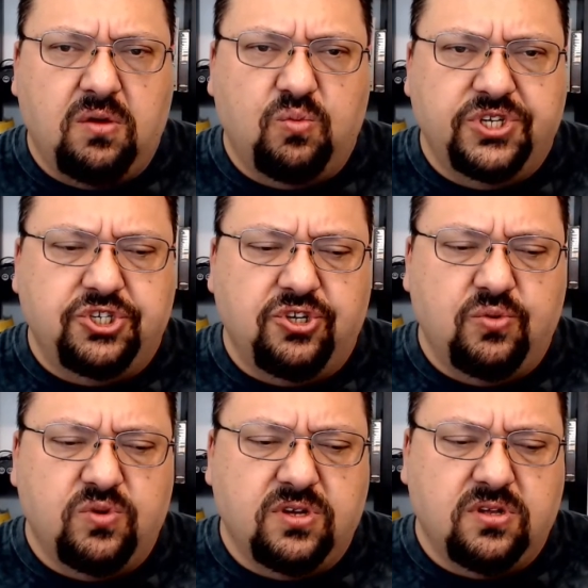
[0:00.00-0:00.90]
which you
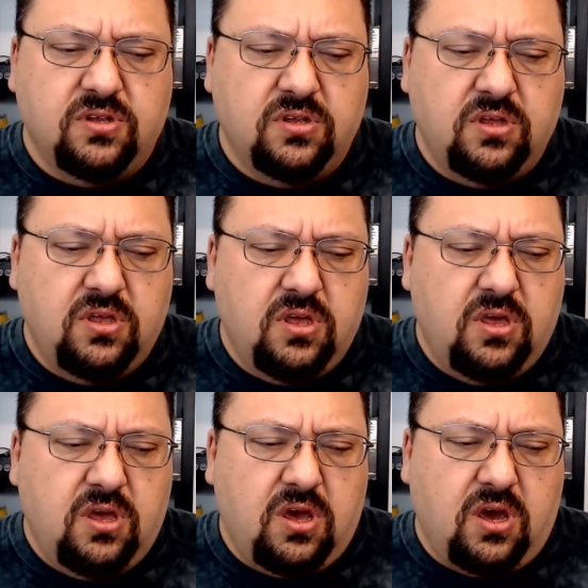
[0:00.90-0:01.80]
will
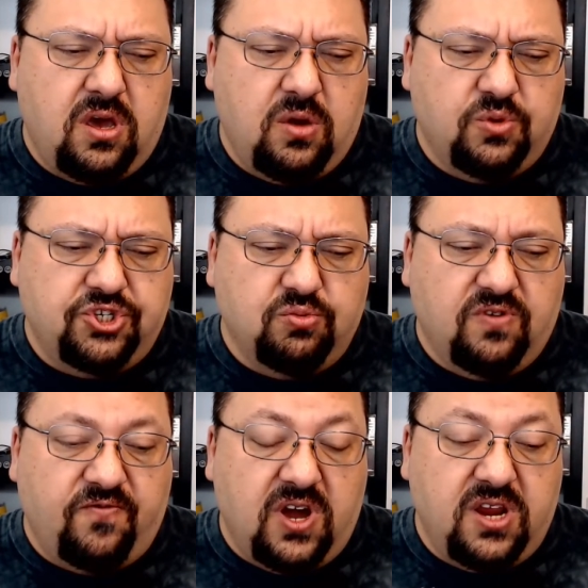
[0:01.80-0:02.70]

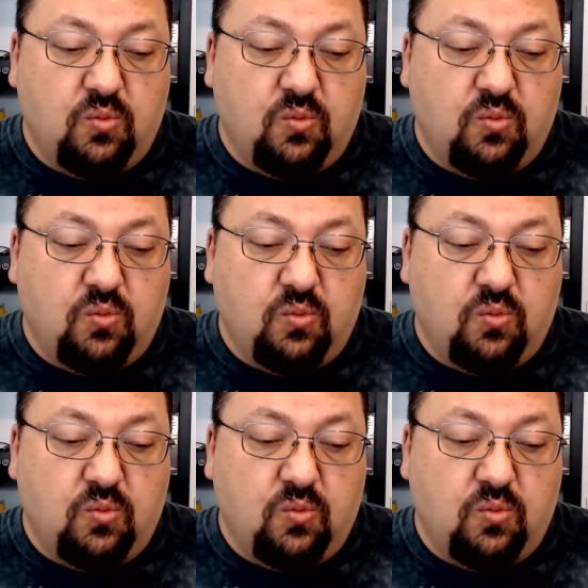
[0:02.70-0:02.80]
find.